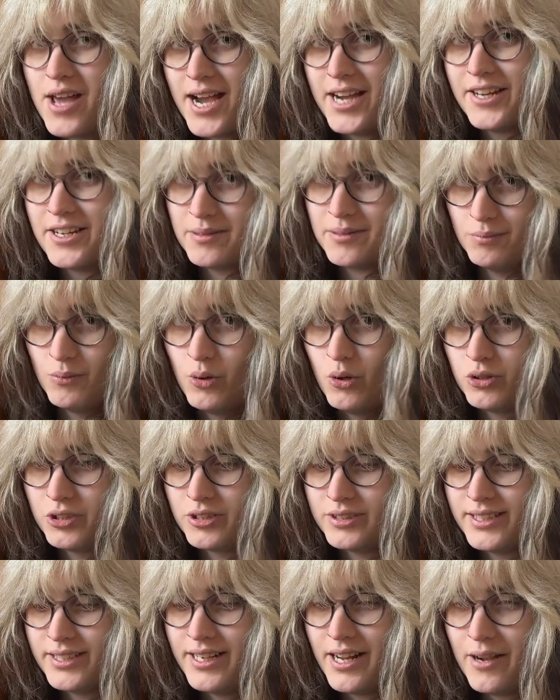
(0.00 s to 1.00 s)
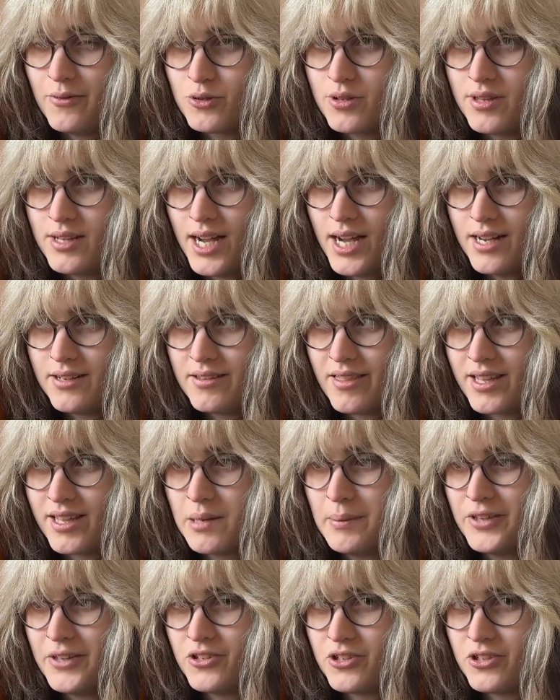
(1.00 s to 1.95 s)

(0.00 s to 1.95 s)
adding more that I would not think about